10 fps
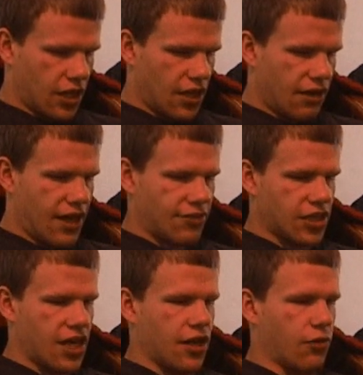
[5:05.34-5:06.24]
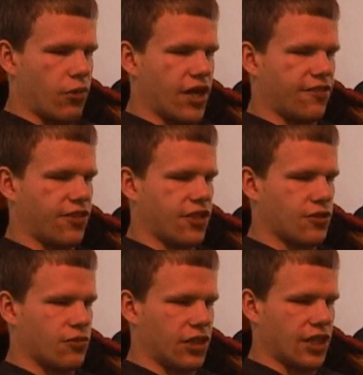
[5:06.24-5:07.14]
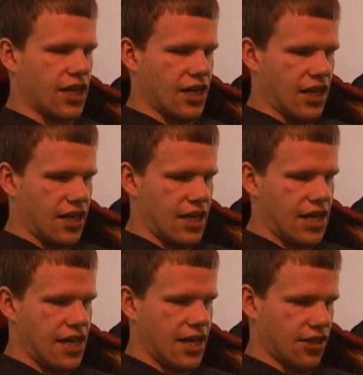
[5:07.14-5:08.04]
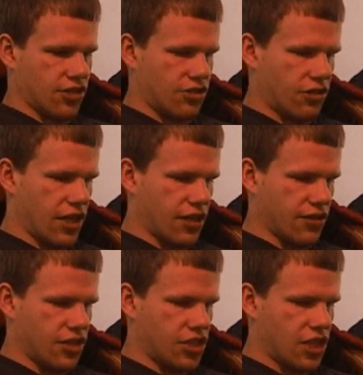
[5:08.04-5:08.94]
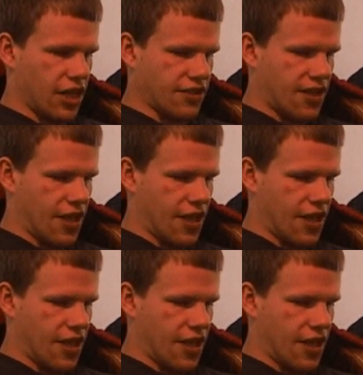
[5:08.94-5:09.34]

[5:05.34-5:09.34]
And now I have to kind of wait for this one to kind of end so I can check its